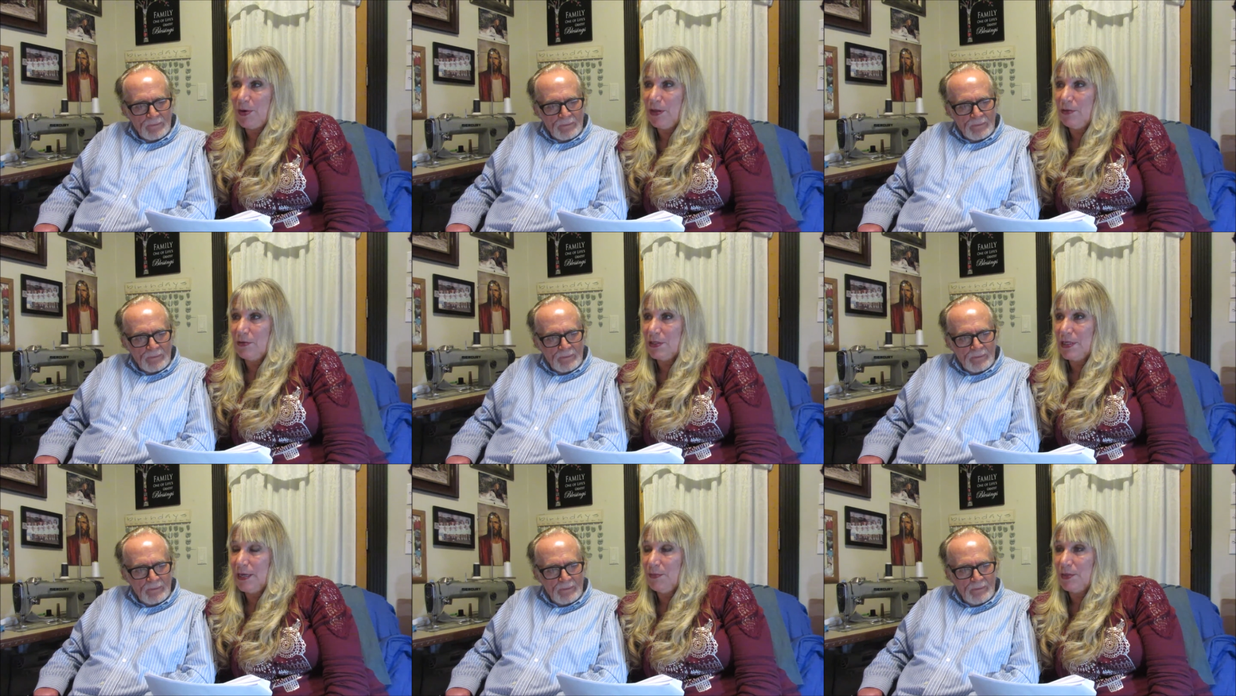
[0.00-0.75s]
Speaker 1: brothers,
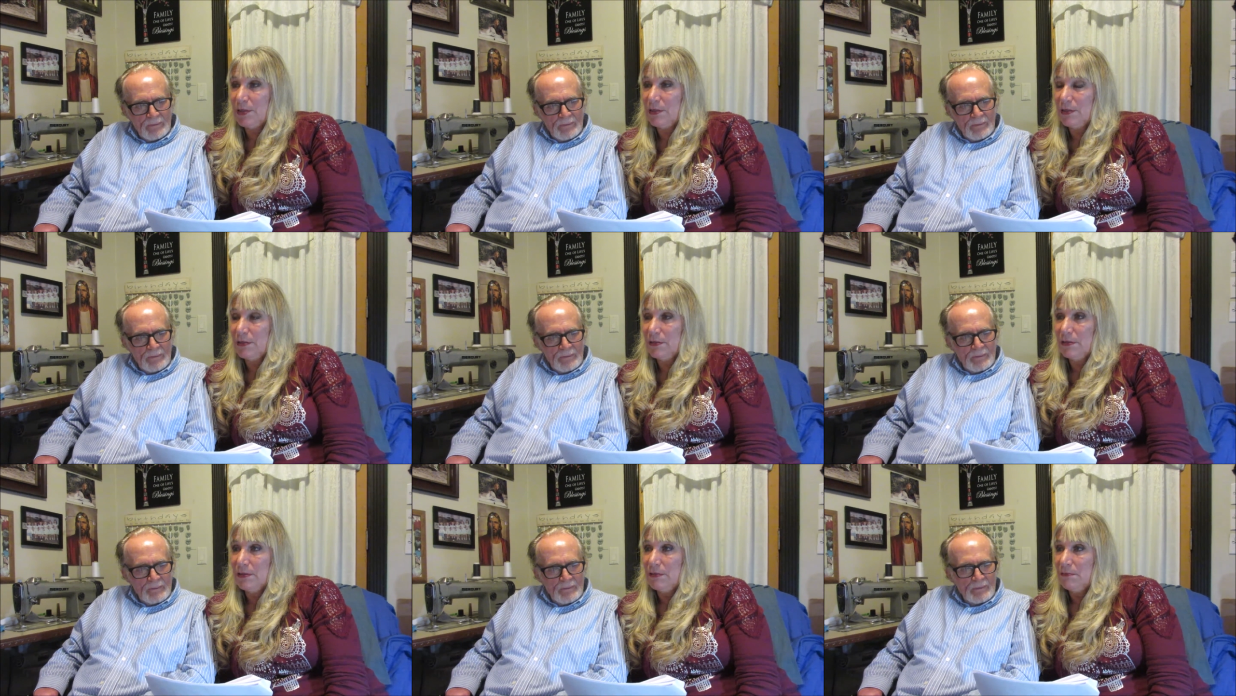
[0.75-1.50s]
they were
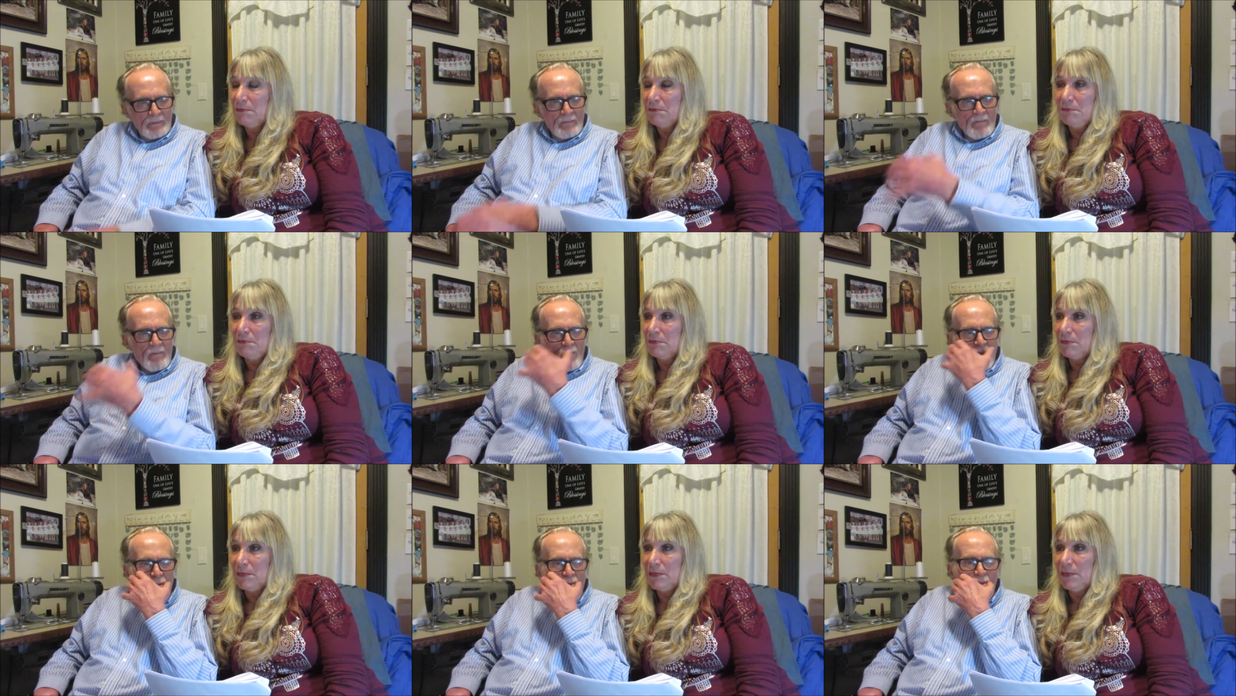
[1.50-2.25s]

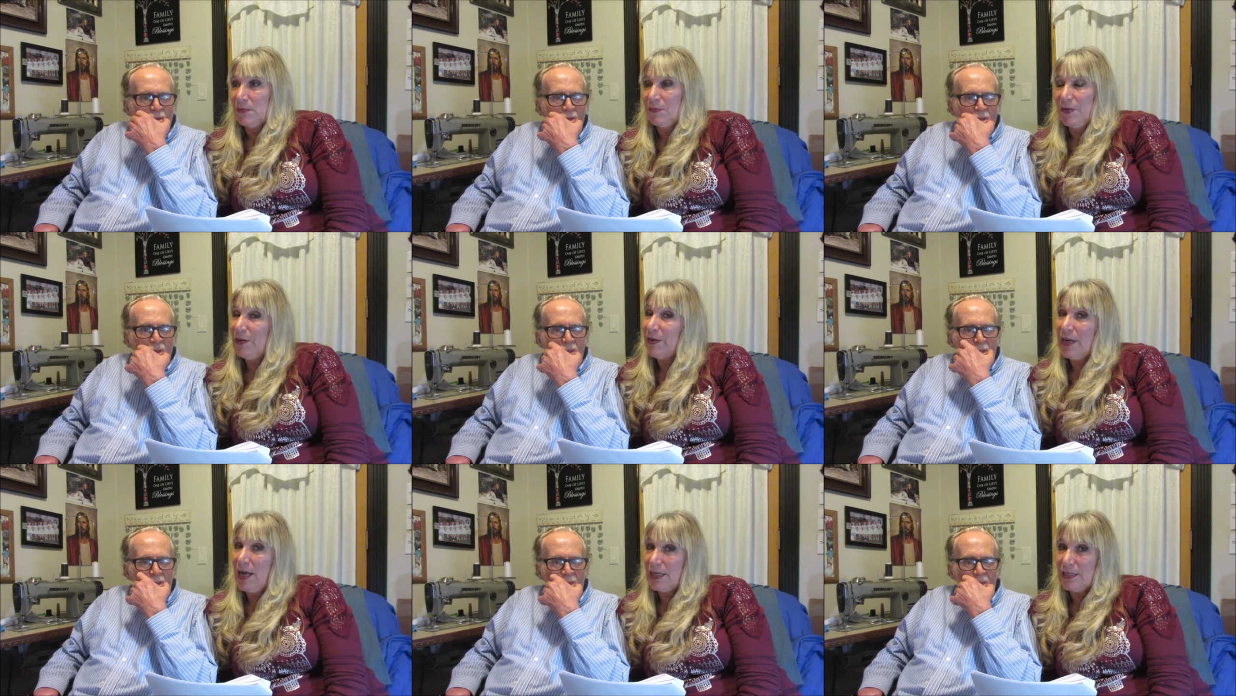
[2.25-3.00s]
very
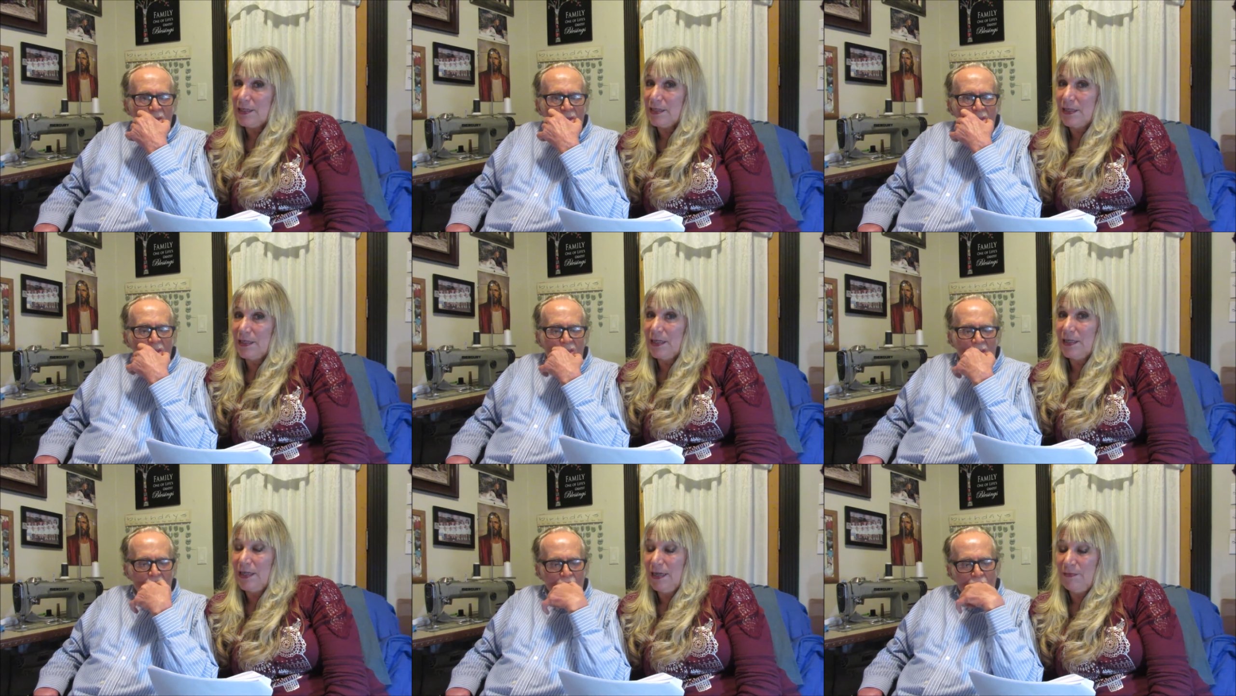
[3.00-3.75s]
nice.
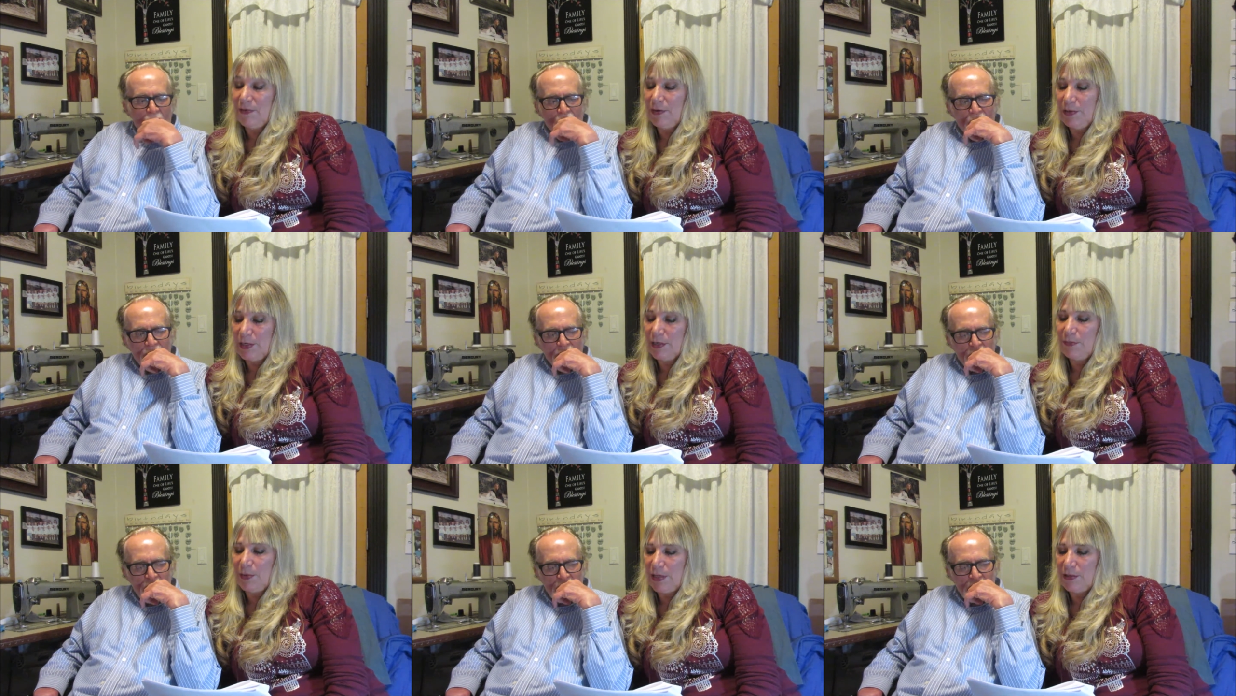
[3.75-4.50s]
I have very
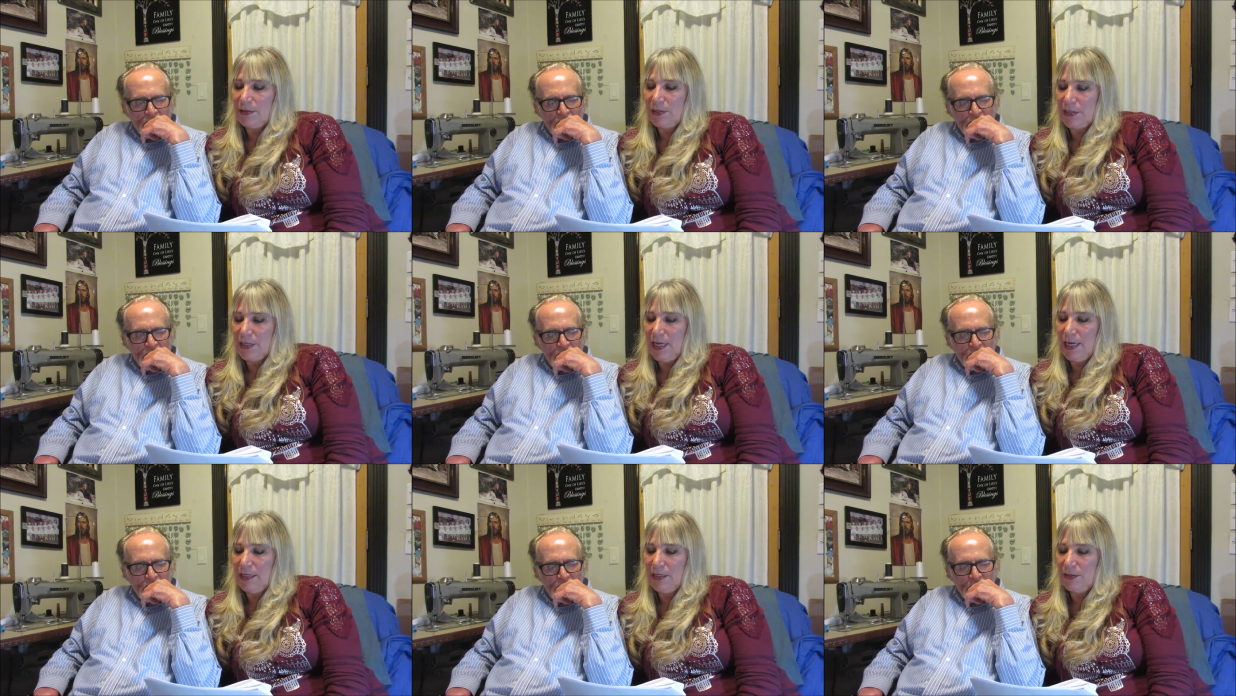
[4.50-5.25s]
good brothers,
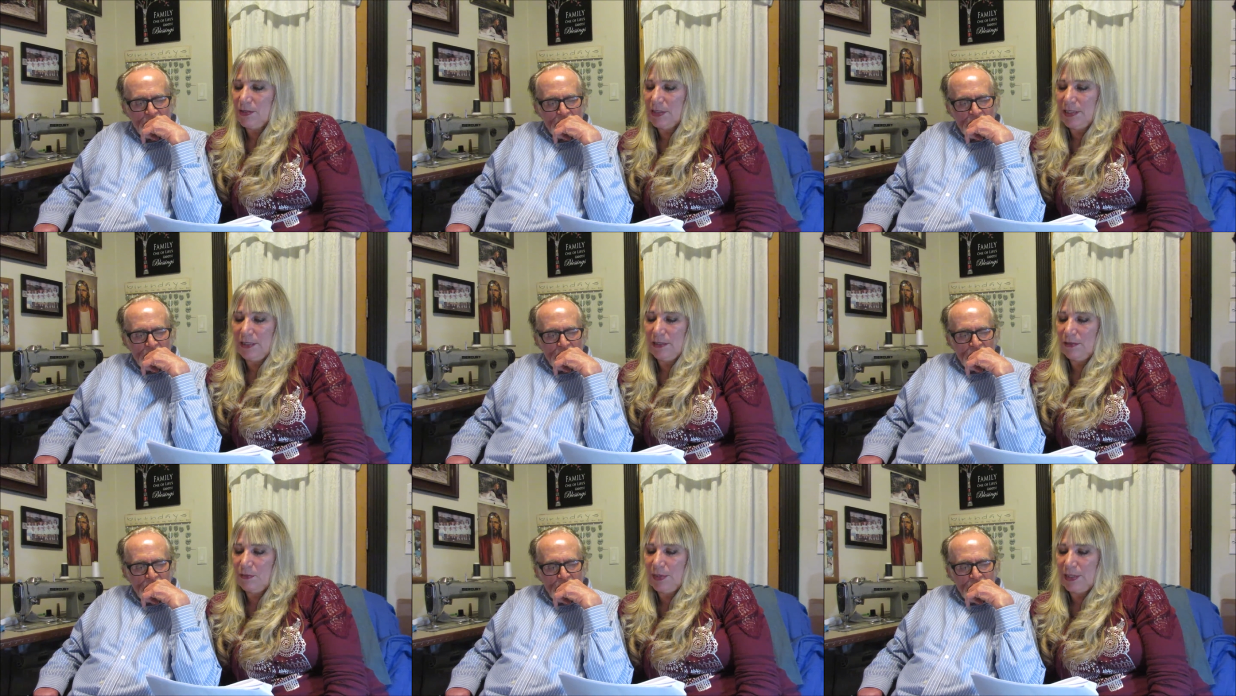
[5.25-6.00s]
and they're
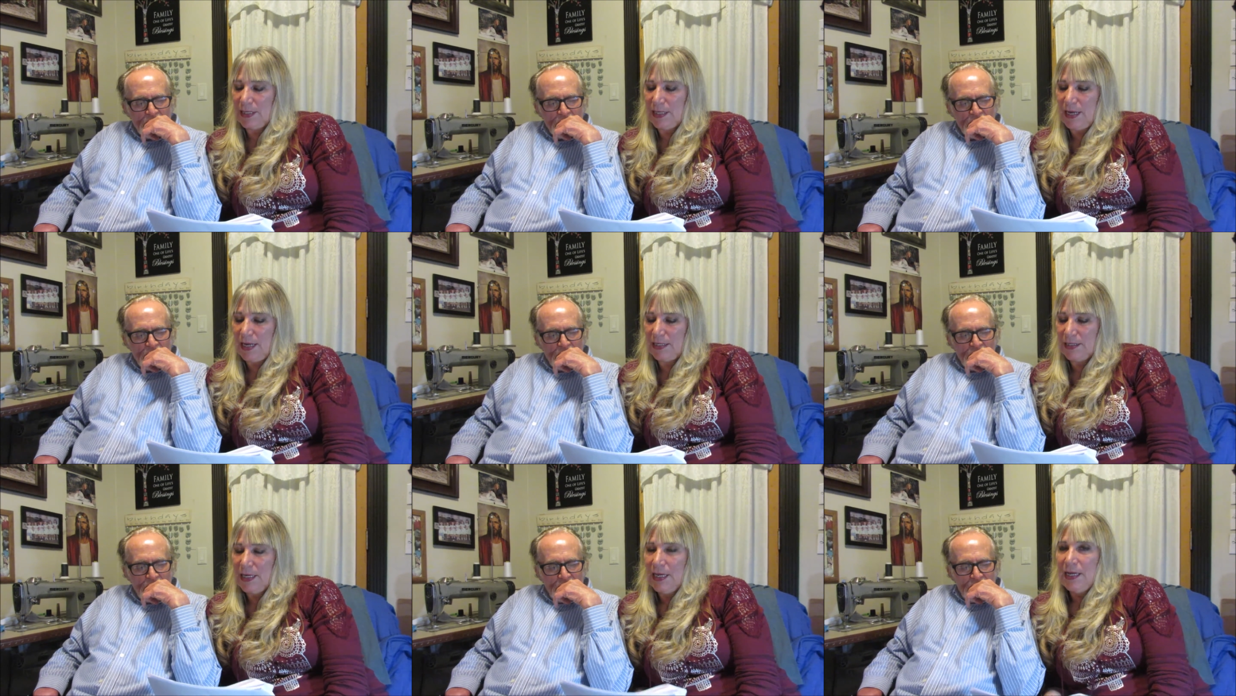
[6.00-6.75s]
still really
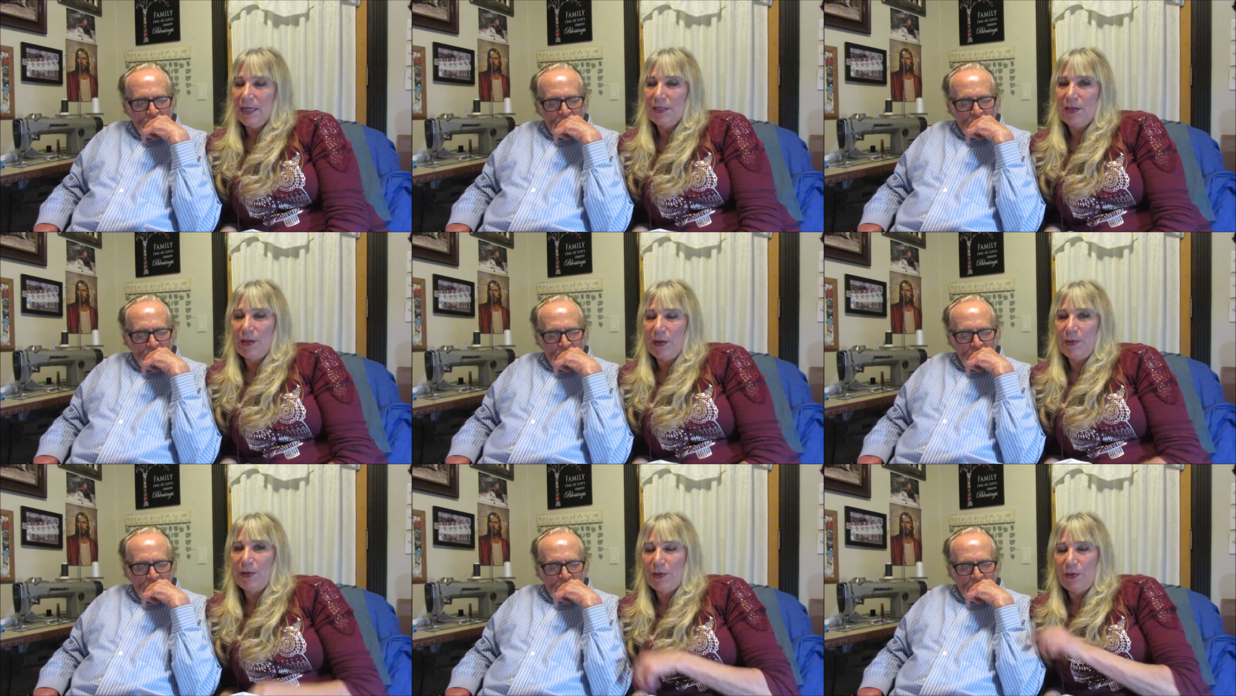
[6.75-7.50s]
nice. So there were